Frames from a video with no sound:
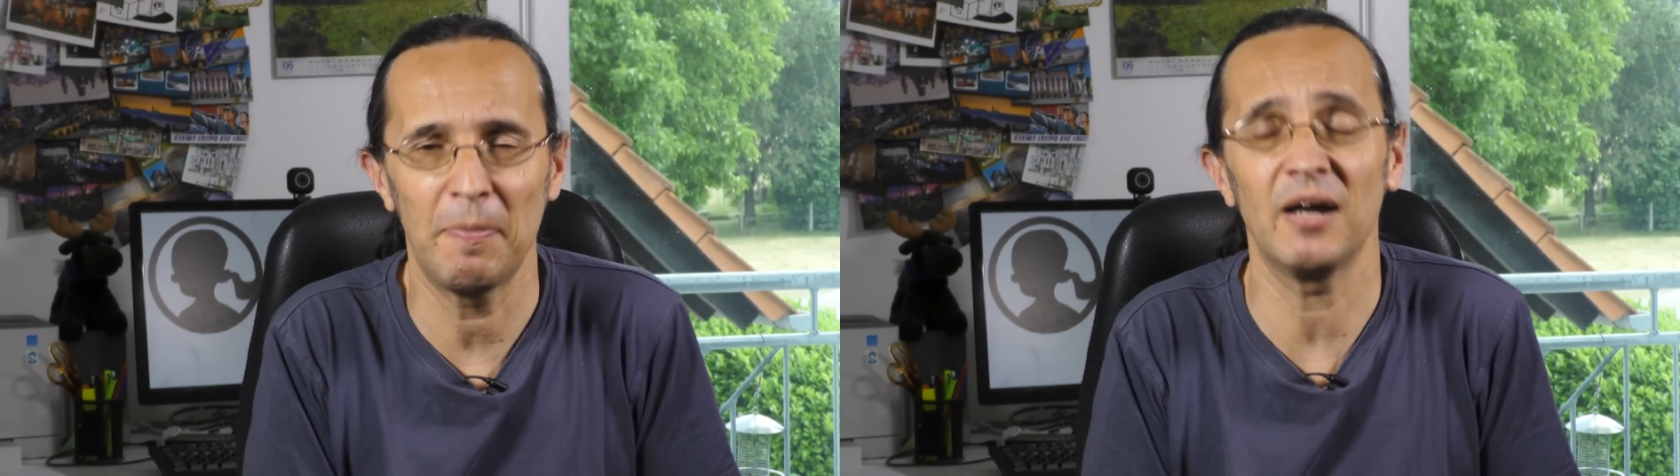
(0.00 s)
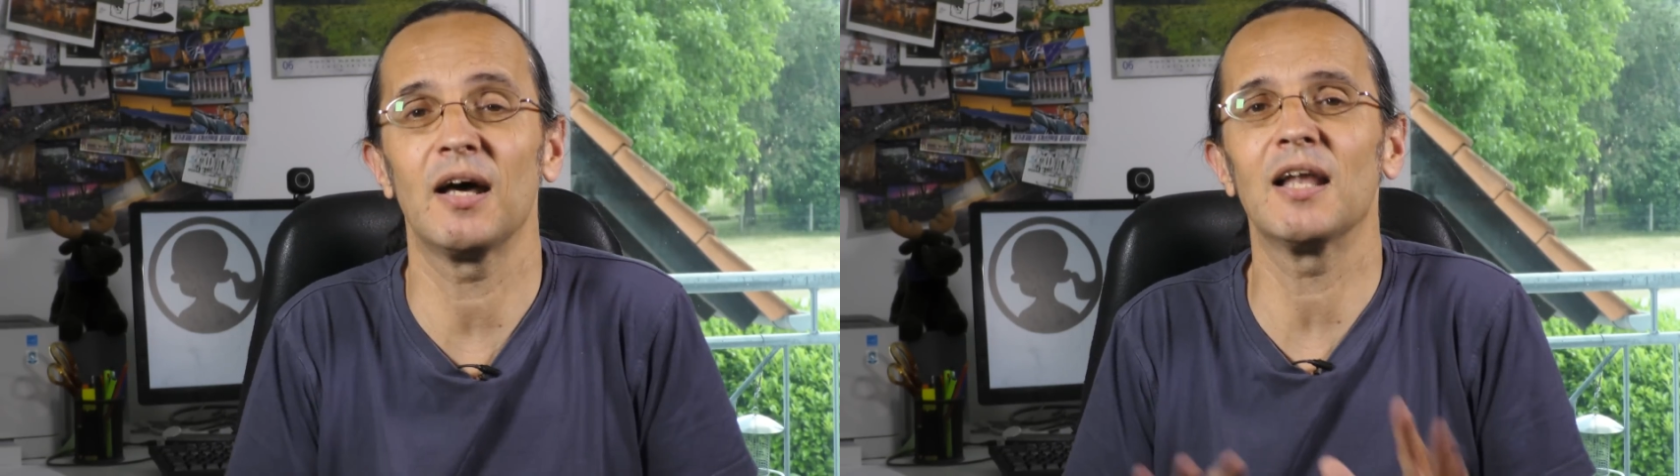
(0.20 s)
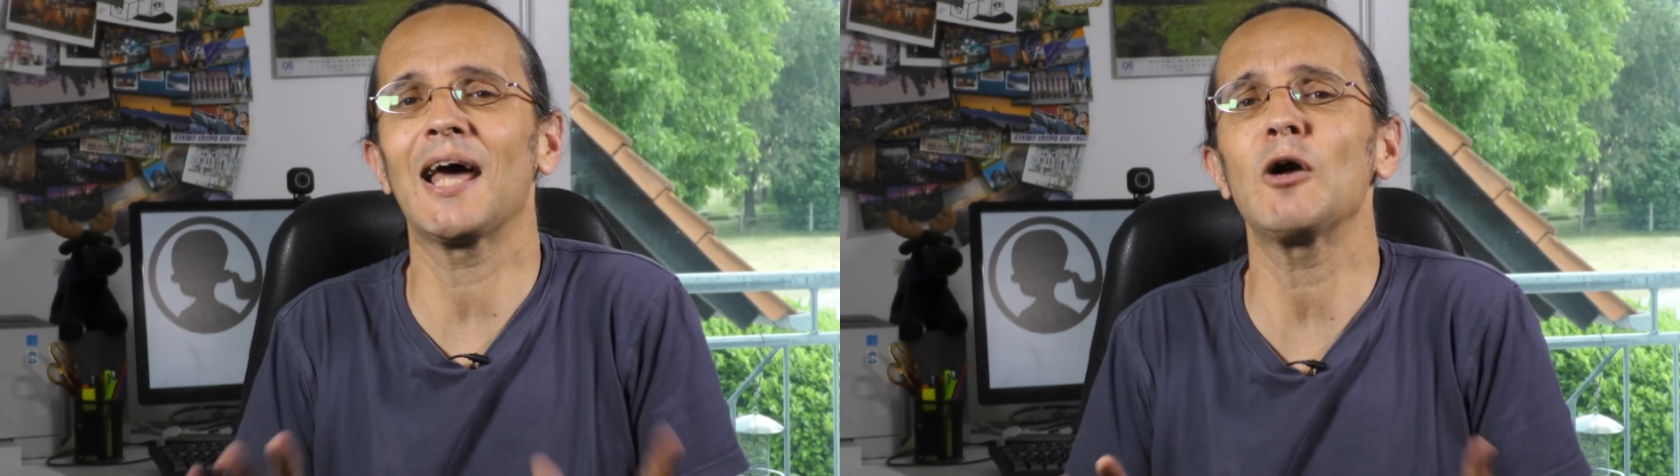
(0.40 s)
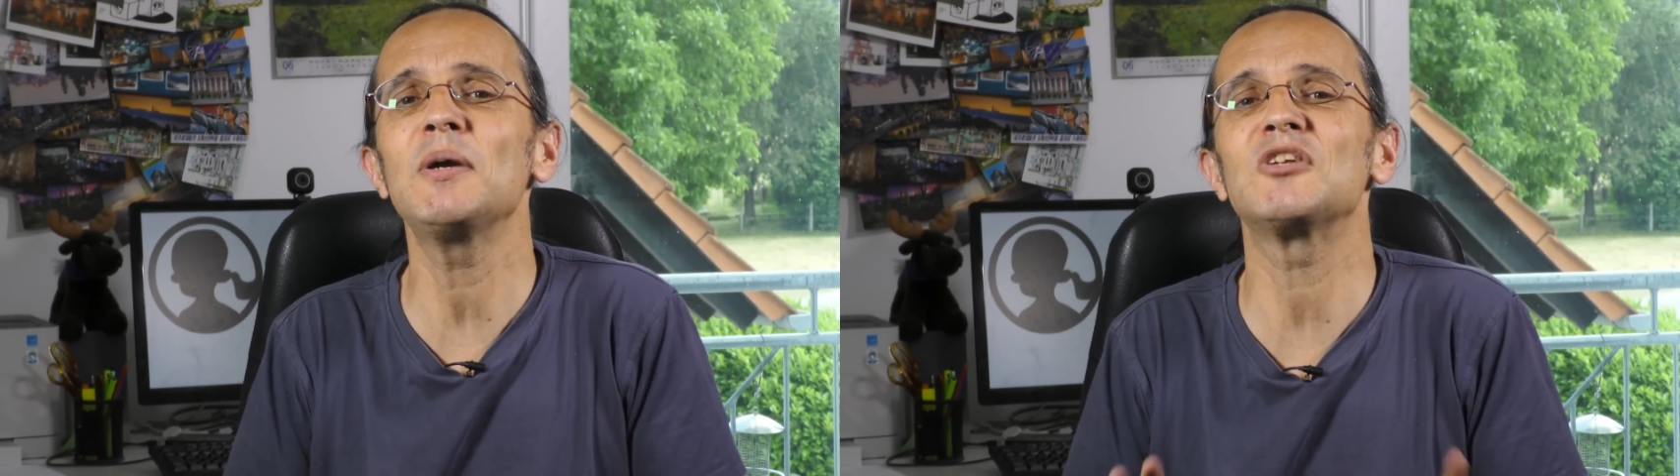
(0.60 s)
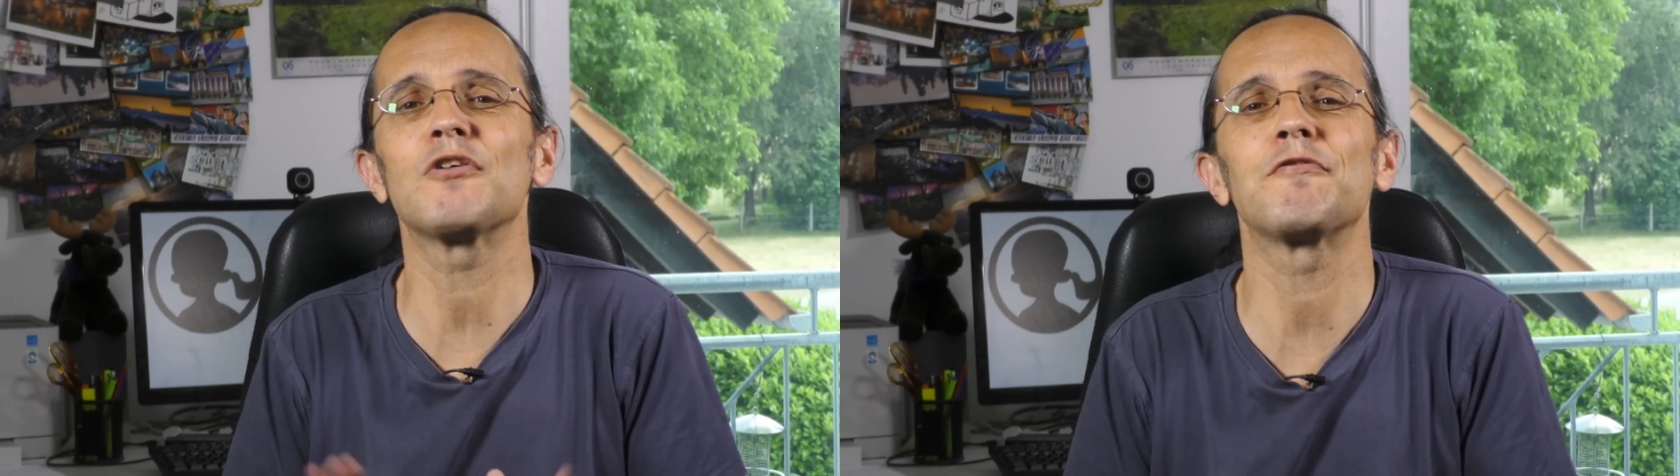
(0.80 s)
But allow
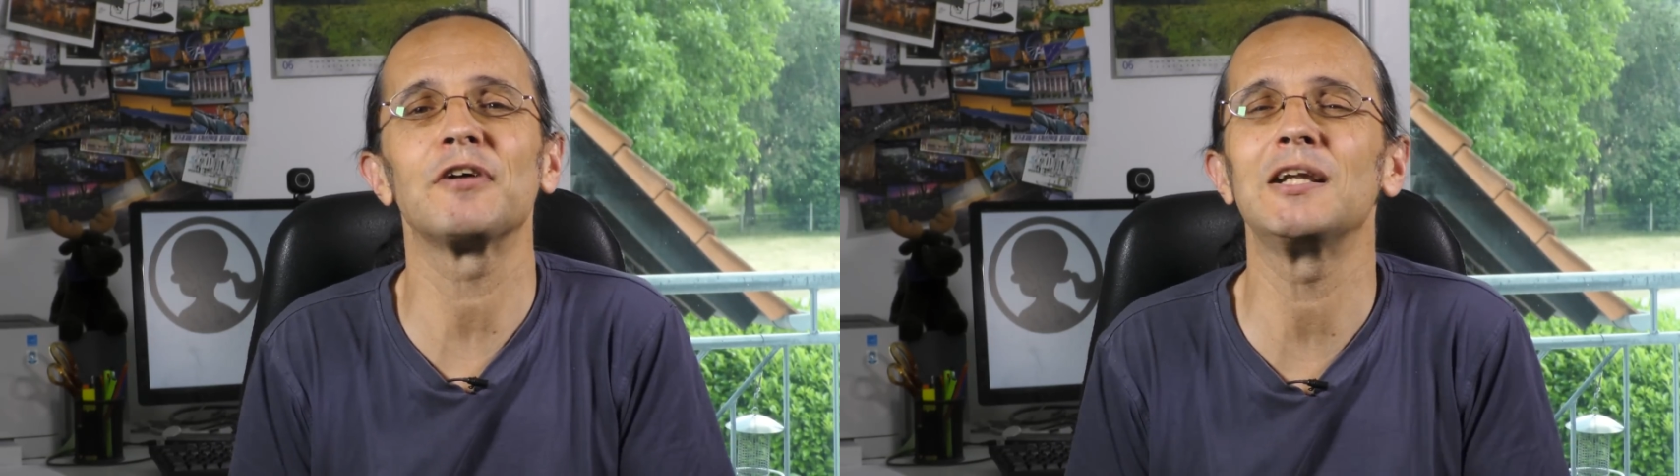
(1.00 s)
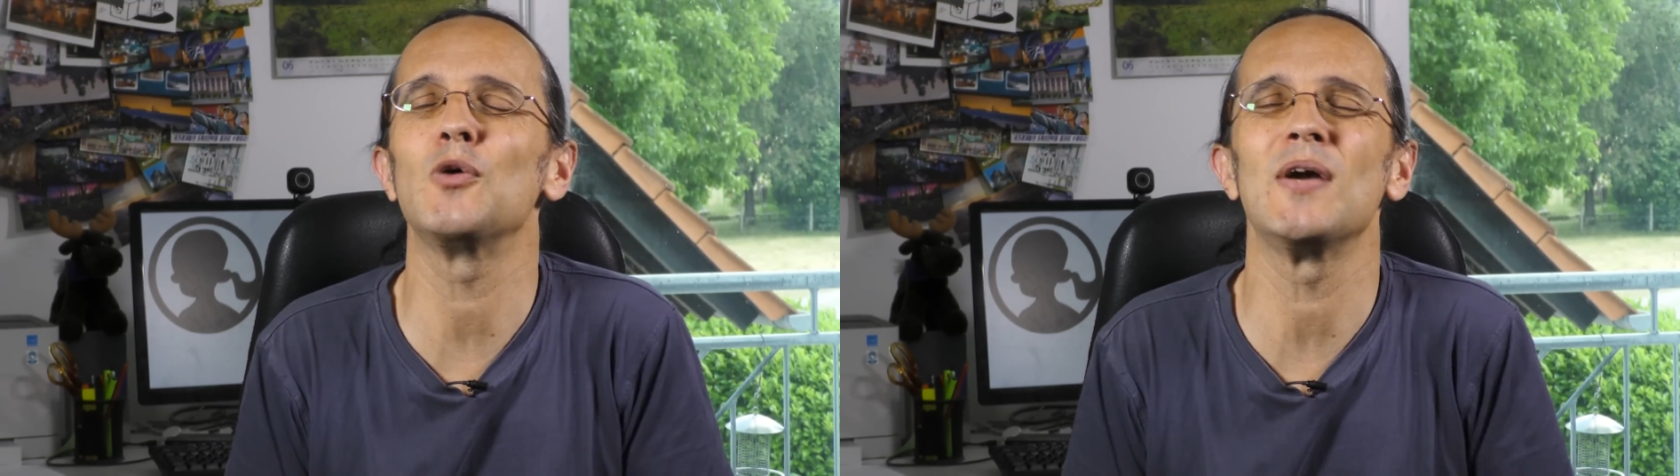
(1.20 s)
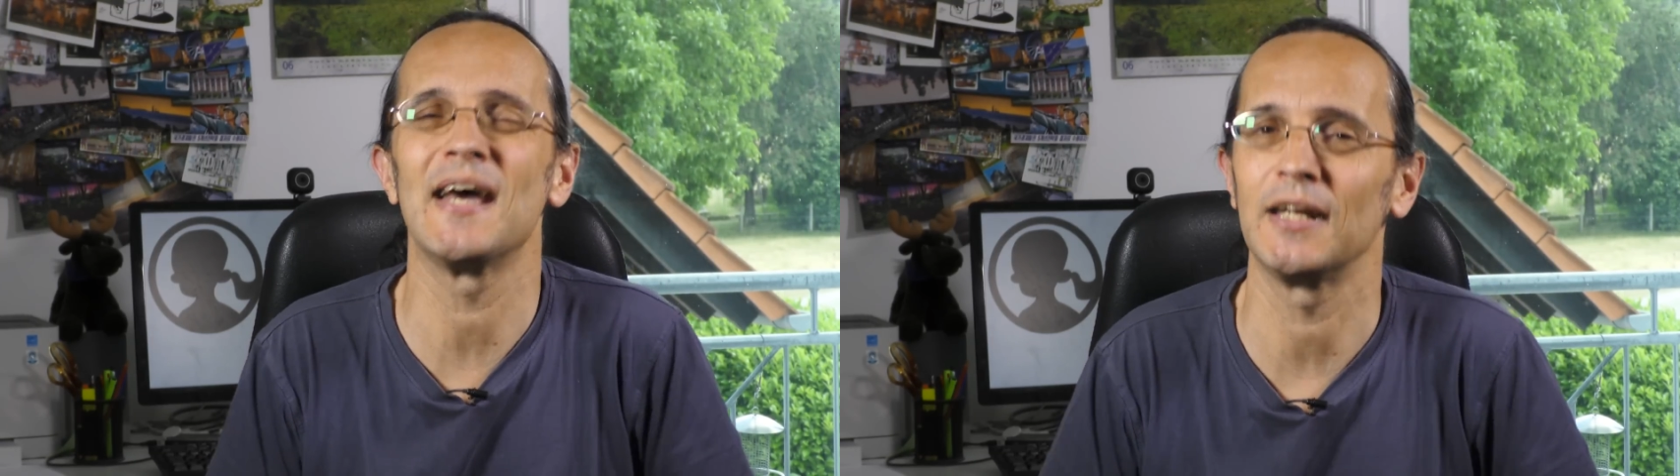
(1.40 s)
me to fill you in